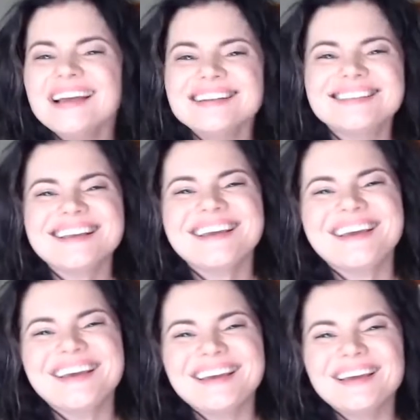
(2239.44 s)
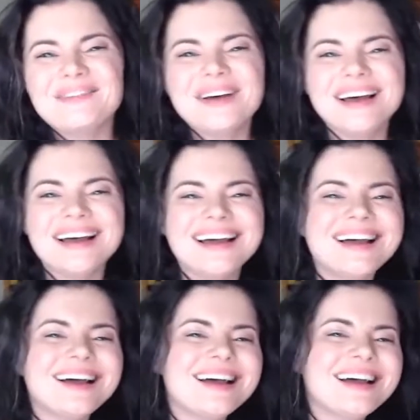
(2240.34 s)

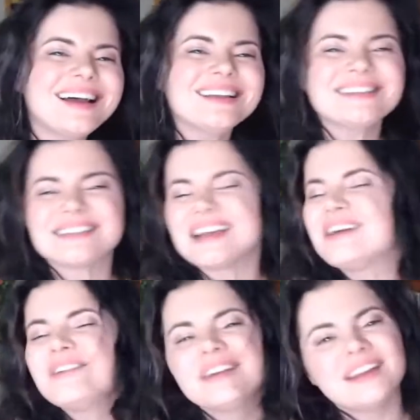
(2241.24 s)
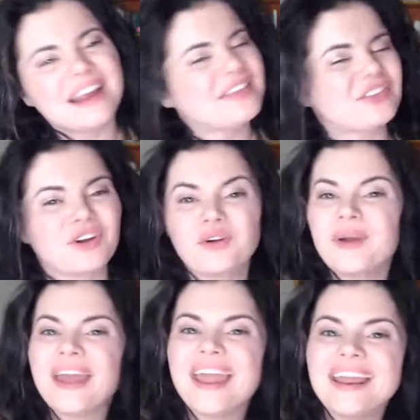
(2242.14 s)
divide, staring at the
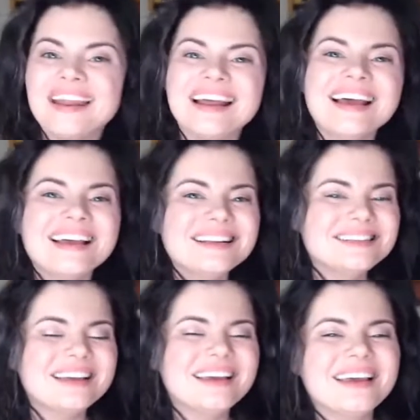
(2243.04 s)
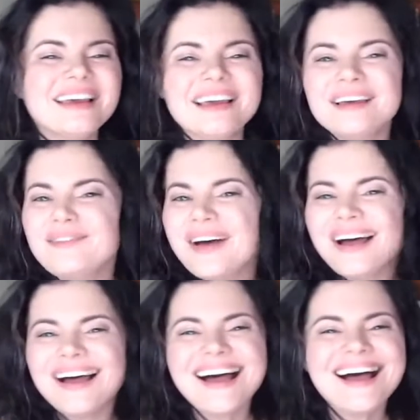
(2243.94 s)
great
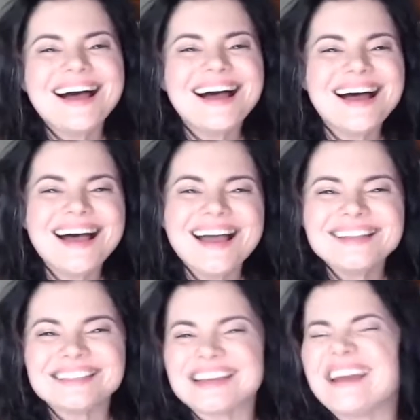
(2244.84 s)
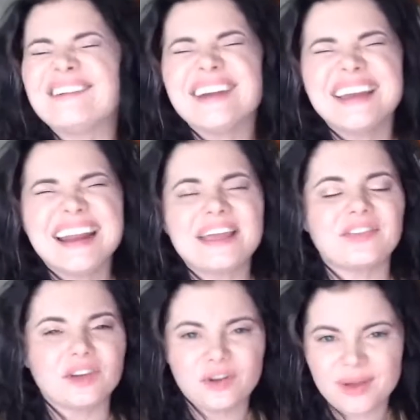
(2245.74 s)
divide, staring at the
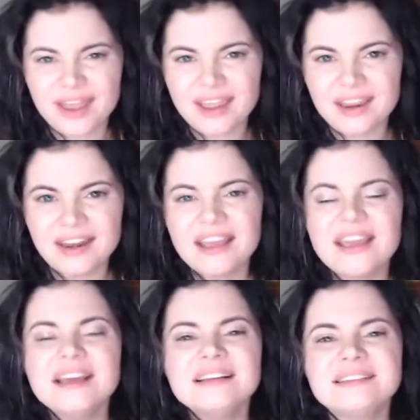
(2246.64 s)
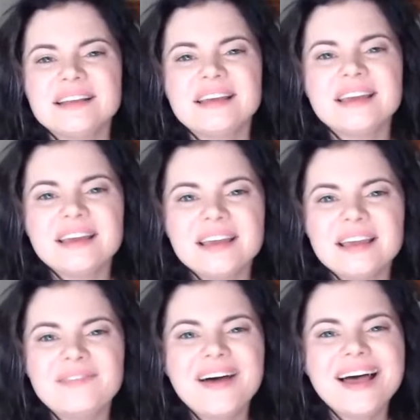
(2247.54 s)
great
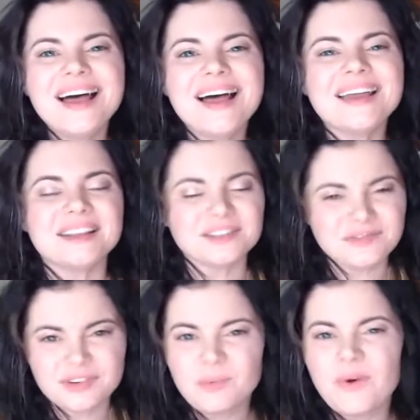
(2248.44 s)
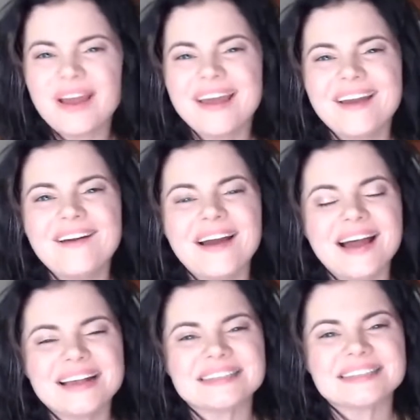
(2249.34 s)
divide. 'Cause from where
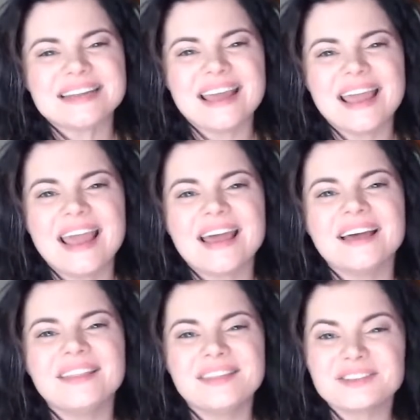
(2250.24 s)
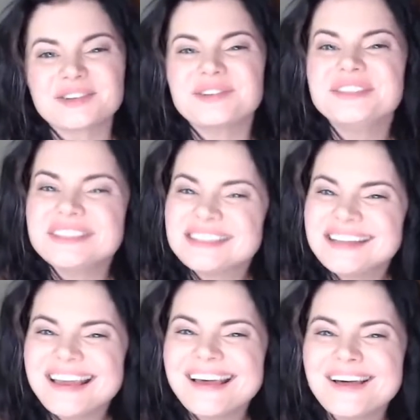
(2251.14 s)
I stand, this could
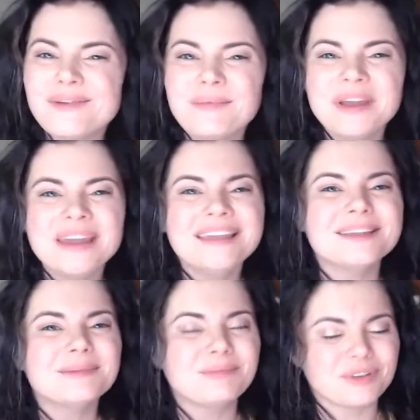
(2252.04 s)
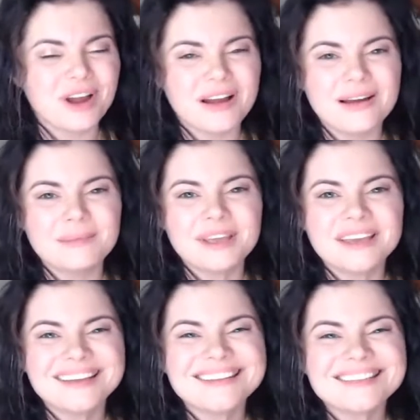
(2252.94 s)
still be the
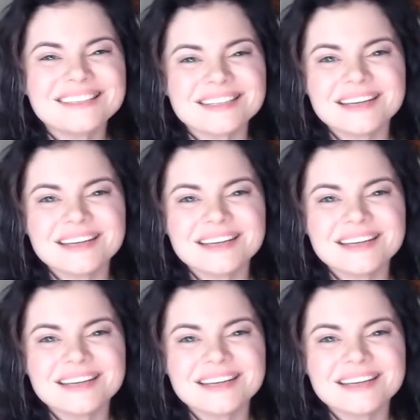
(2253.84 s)
promised